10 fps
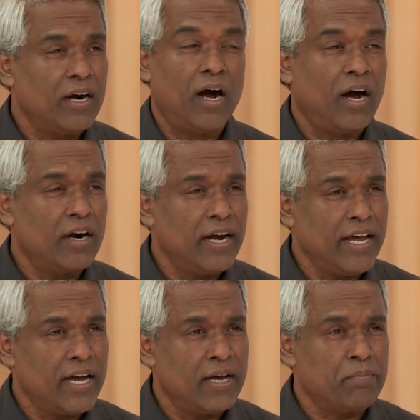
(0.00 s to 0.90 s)
Our
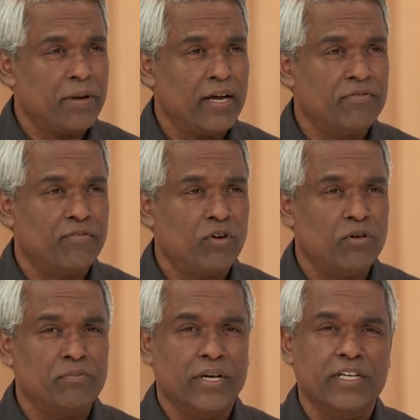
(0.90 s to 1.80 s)
AI
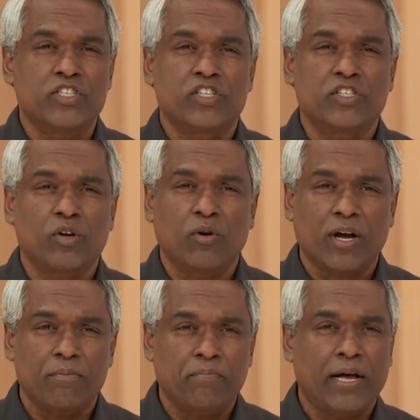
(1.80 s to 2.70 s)
platform is so
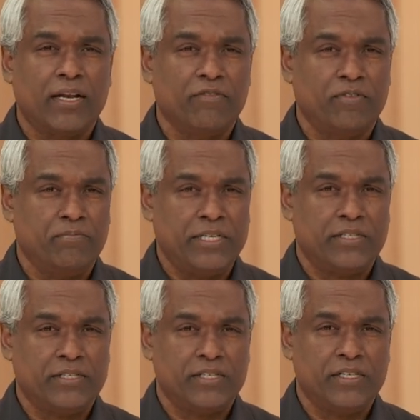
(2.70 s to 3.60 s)
compelling for
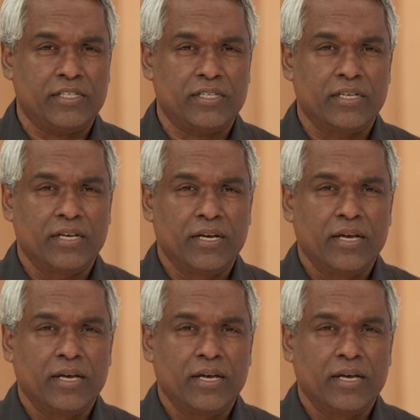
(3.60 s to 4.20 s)
businesses